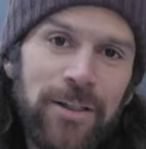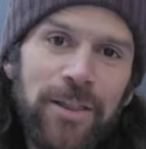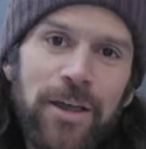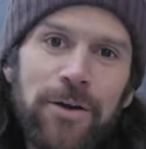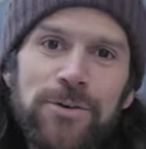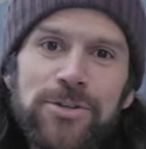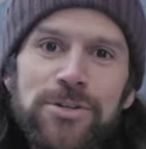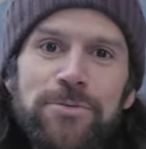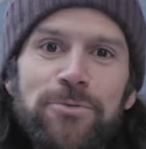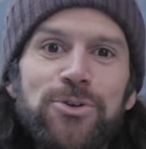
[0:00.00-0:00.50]

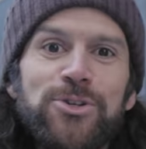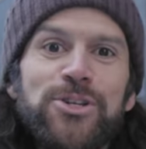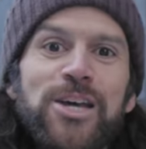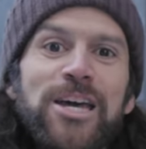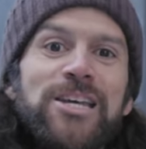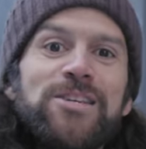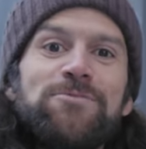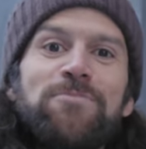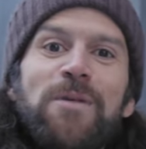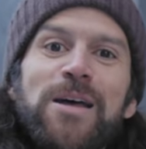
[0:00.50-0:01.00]
there was a
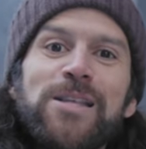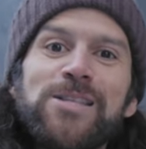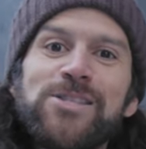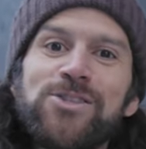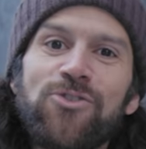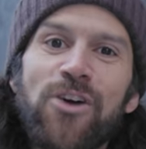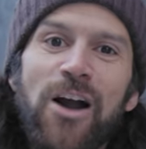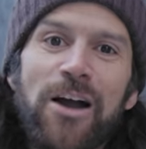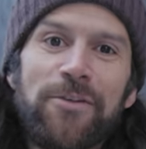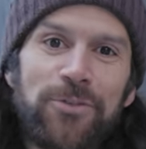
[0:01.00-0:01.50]
Mercedes-Benz
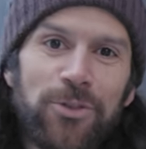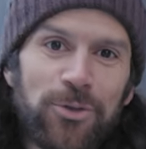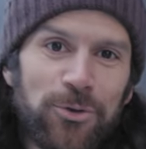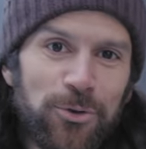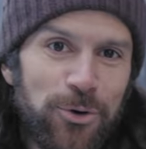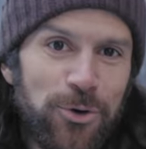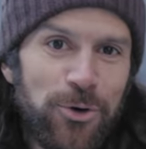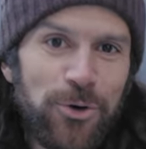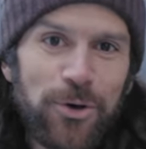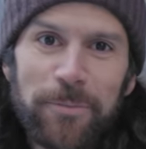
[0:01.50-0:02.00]
driving
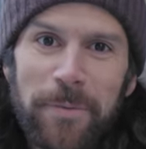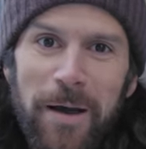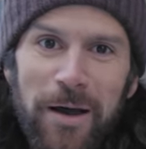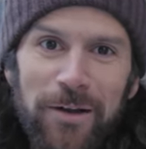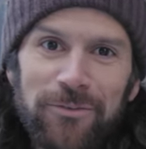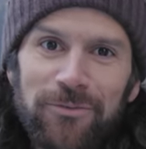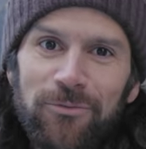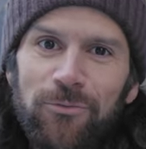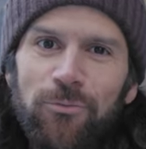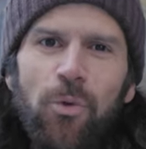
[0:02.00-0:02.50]
through at
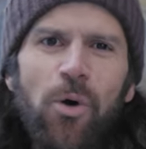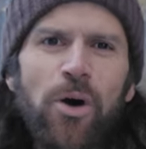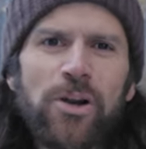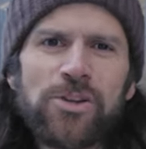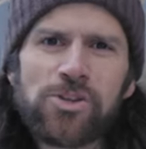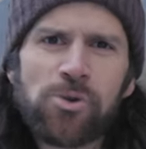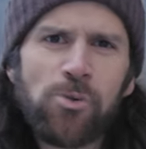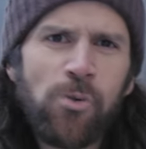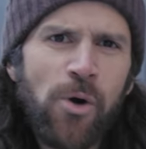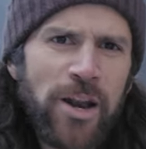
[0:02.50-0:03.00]
about
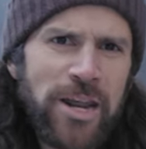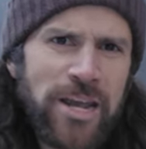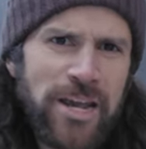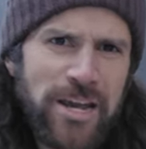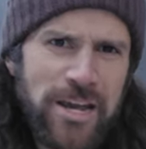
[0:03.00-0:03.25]
1:20